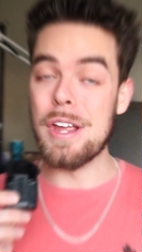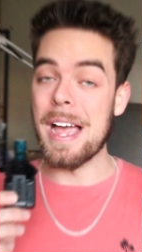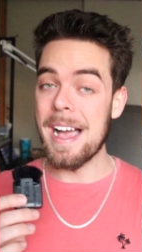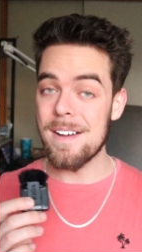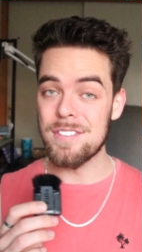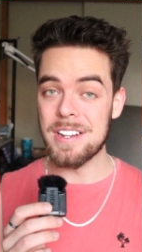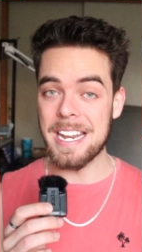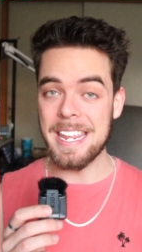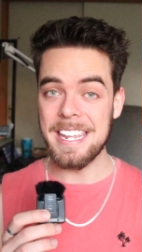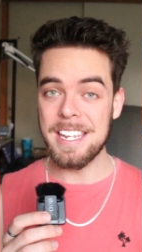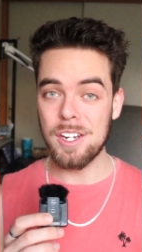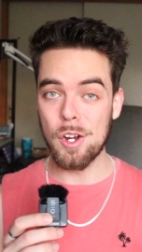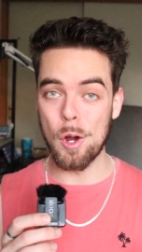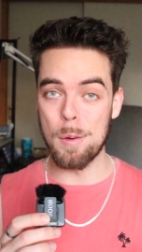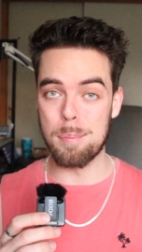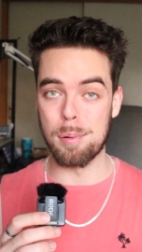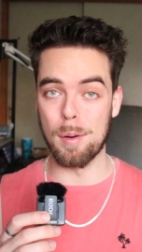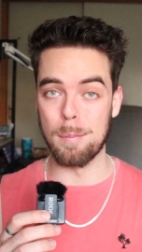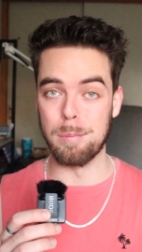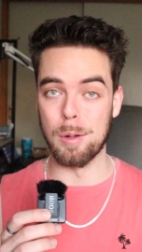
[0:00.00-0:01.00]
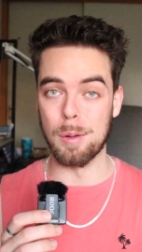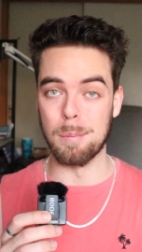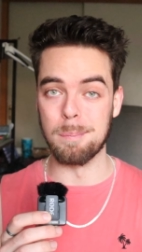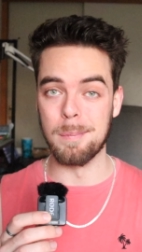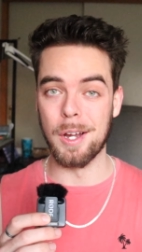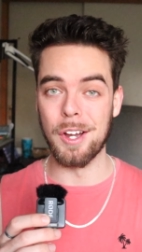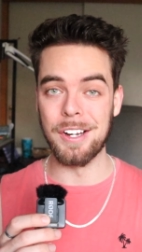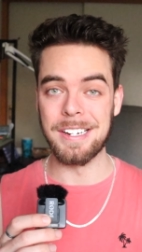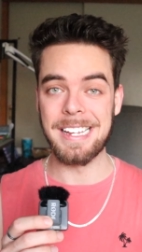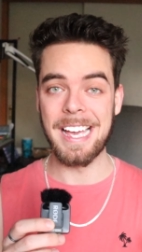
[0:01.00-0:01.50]
you have an ego problem,
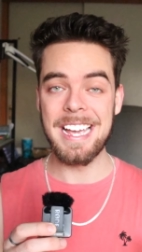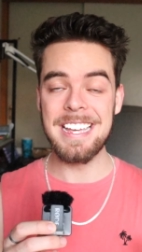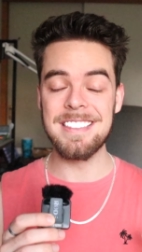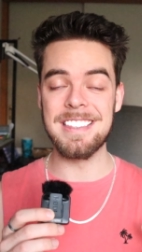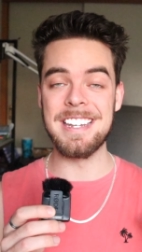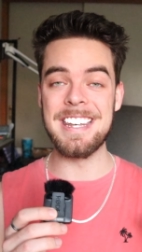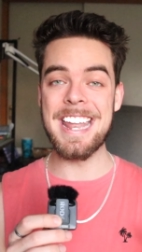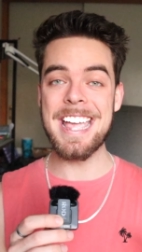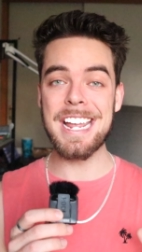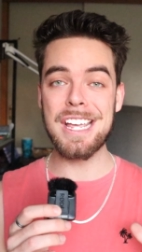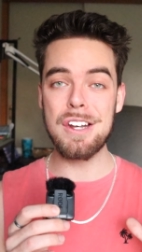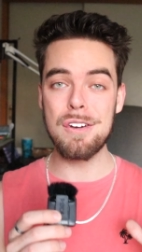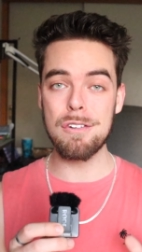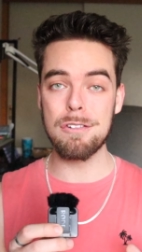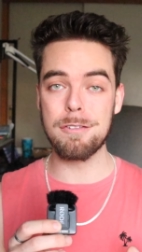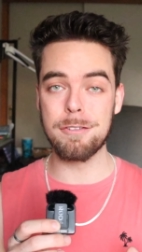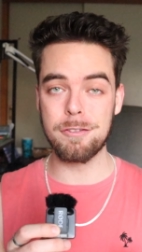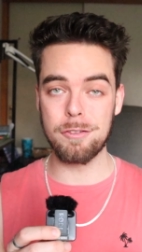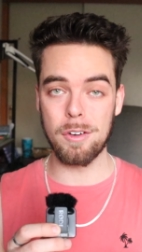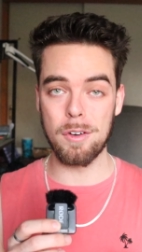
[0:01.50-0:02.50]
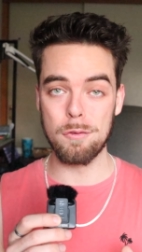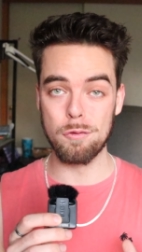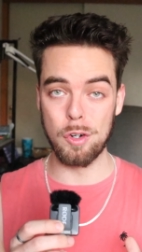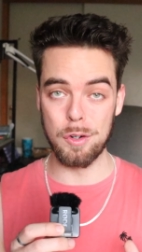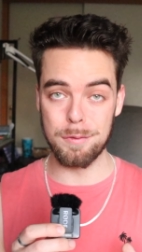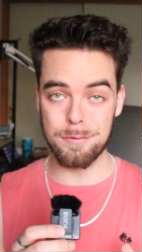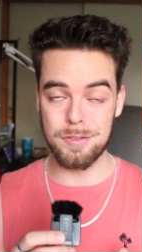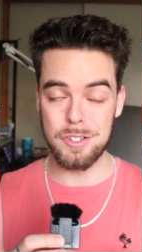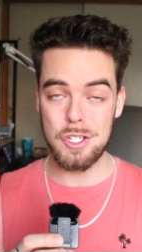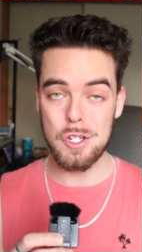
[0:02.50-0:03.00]
okay? The negative
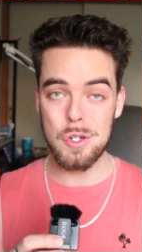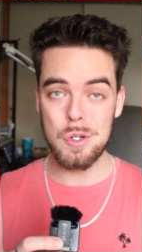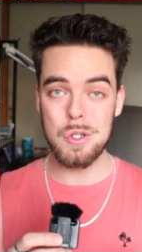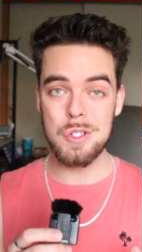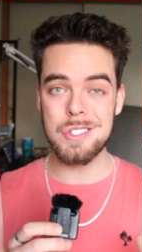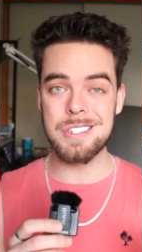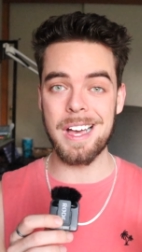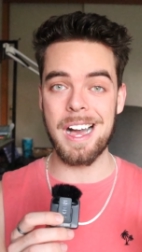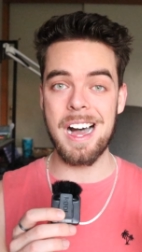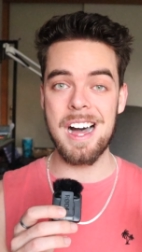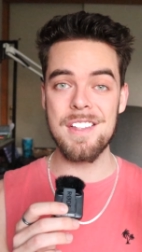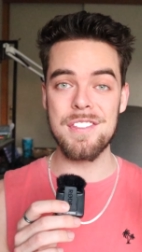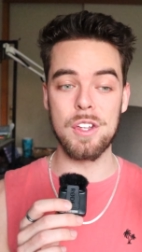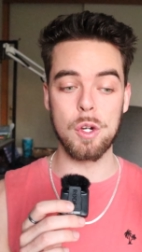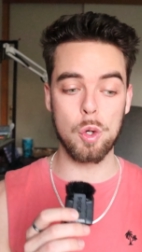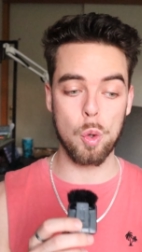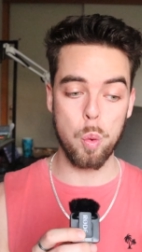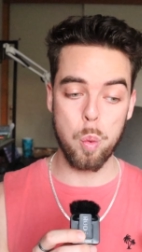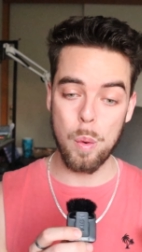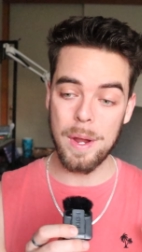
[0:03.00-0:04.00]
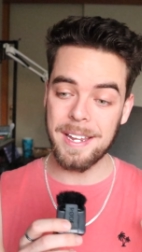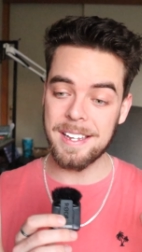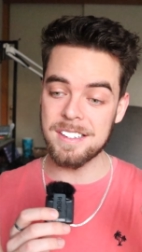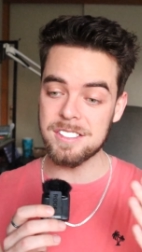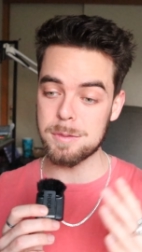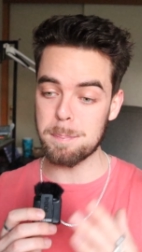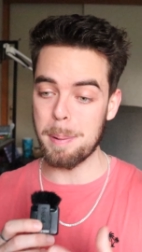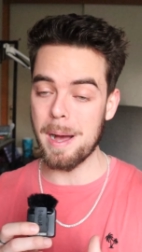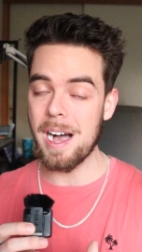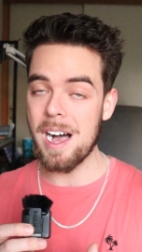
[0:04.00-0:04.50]
reviews are the
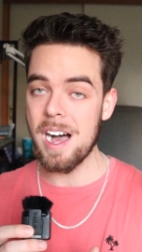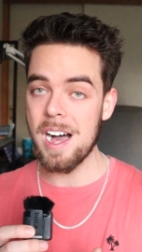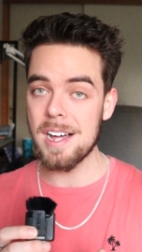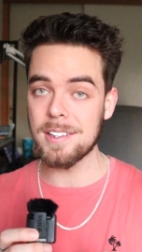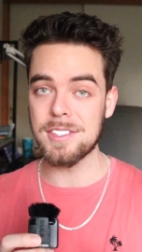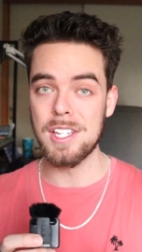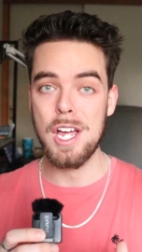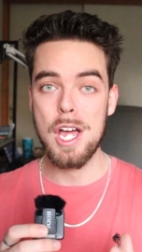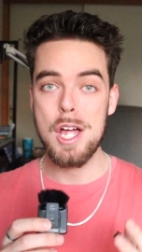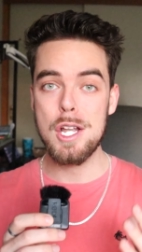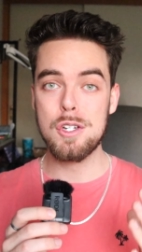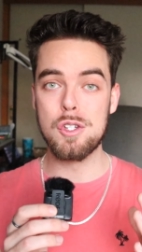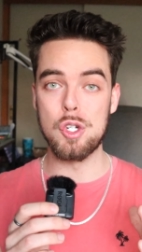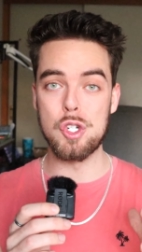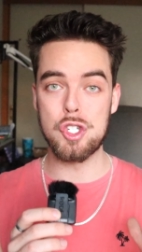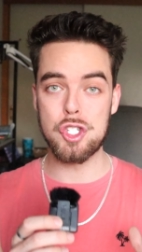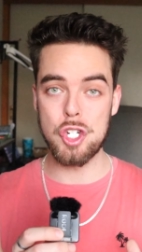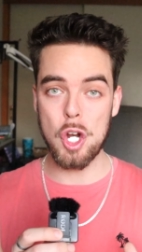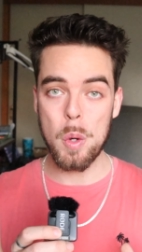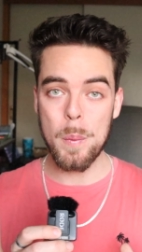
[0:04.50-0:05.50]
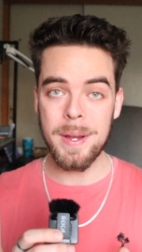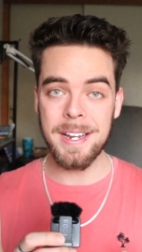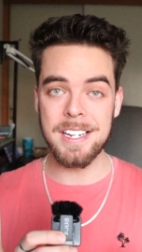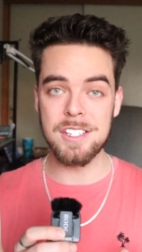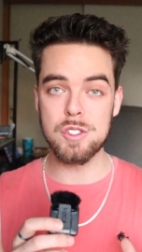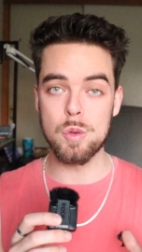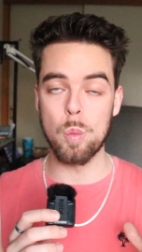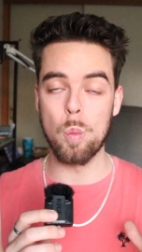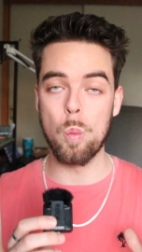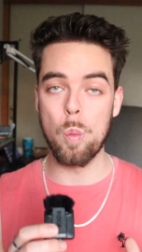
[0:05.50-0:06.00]
quickest path to showing
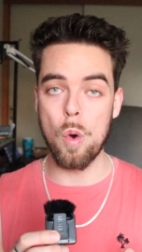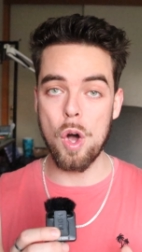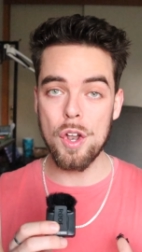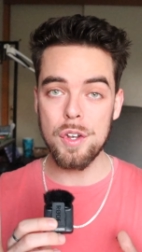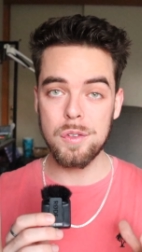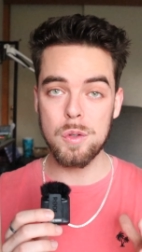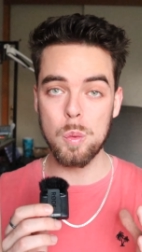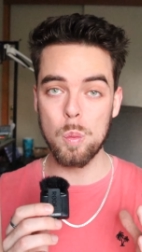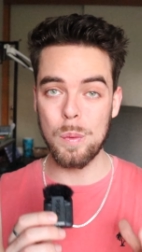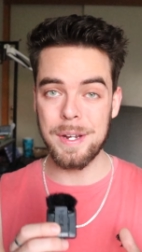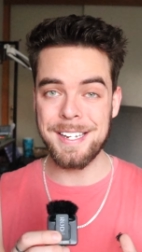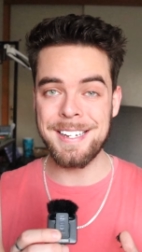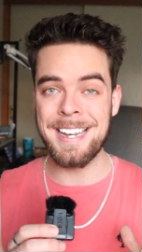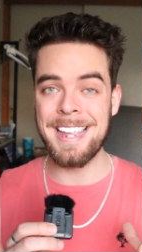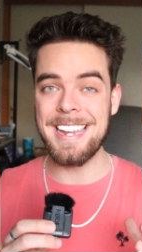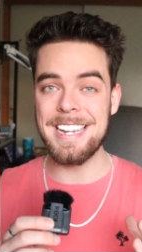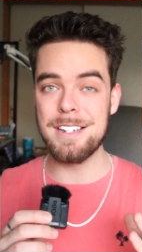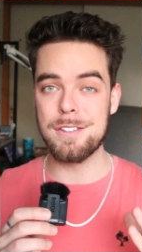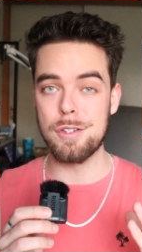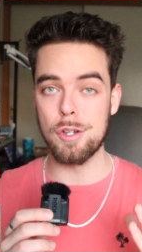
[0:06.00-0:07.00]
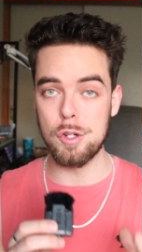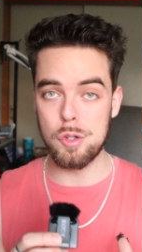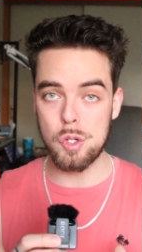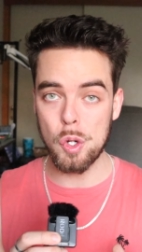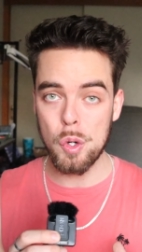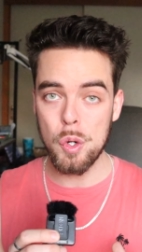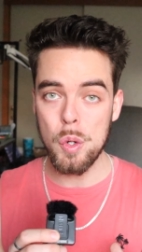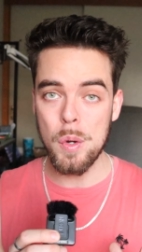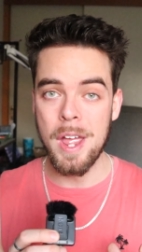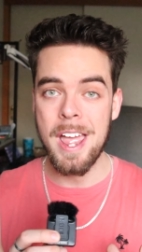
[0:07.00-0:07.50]
us what we need to
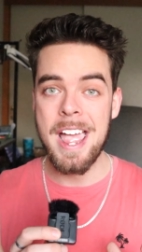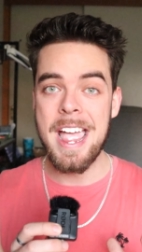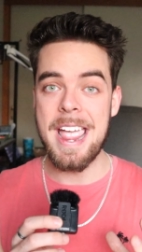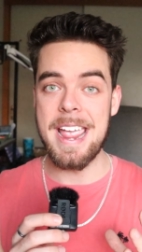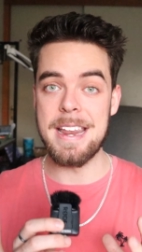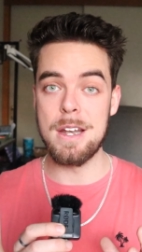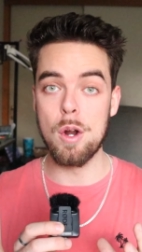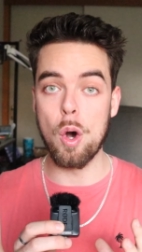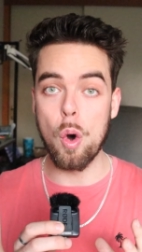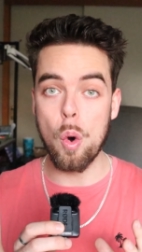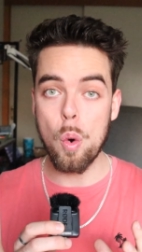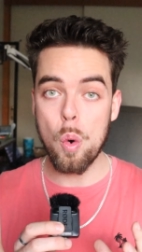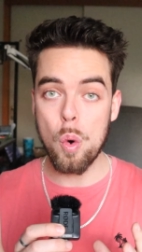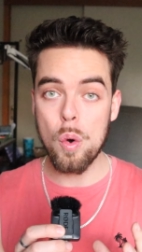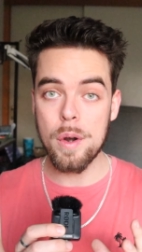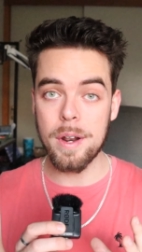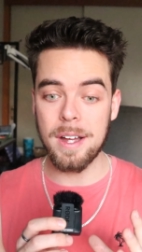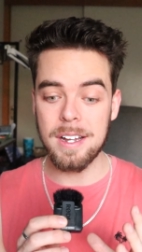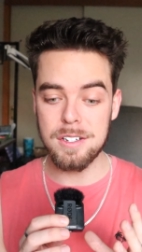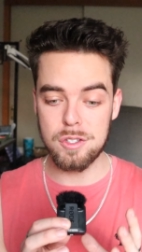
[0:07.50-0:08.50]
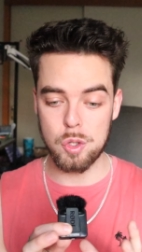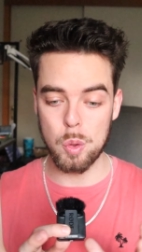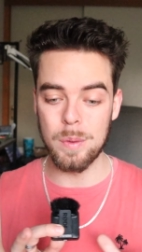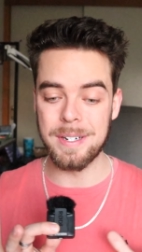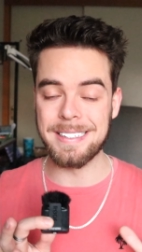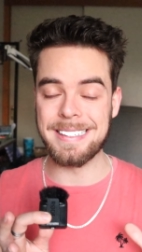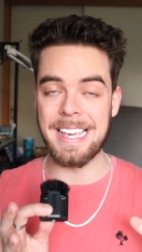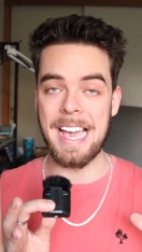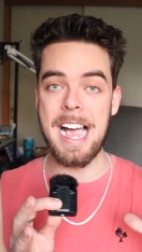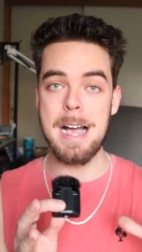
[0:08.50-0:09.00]
do in order to
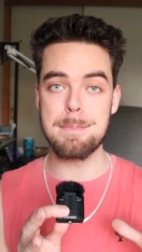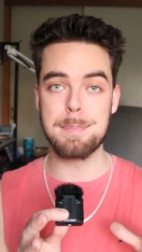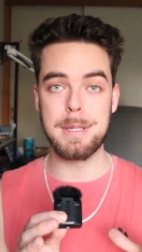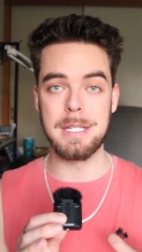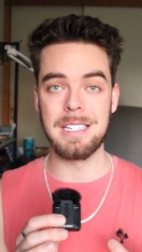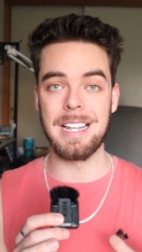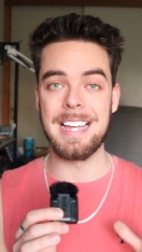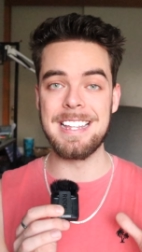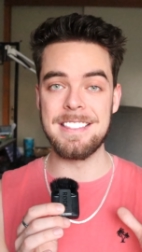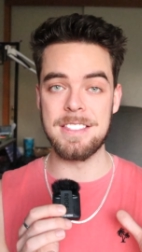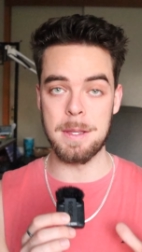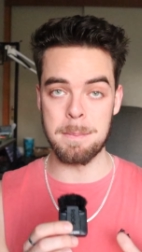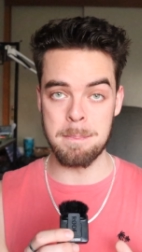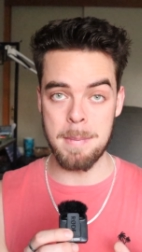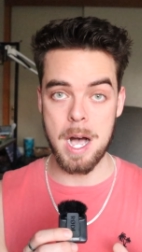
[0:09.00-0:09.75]
encapsulate the